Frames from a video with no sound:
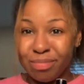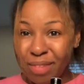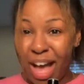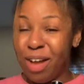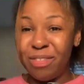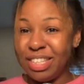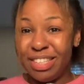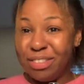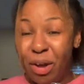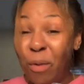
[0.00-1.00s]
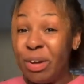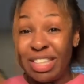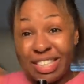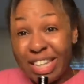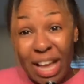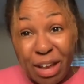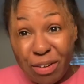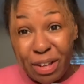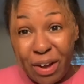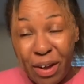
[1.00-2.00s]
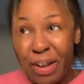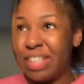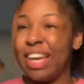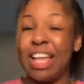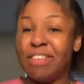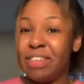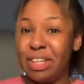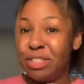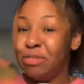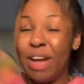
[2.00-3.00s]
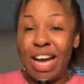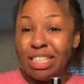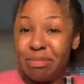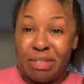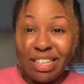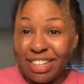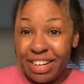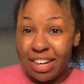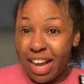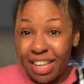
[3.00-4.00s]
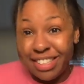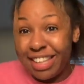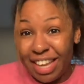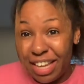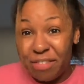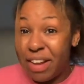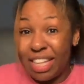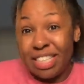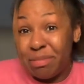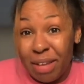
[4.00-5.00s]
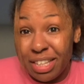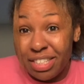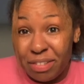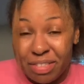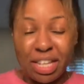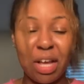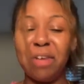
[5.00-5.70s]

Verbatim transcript: I don't really know what to tell y'all. It's kind of a you had to be there kind of thing. You gotta smell it yourself.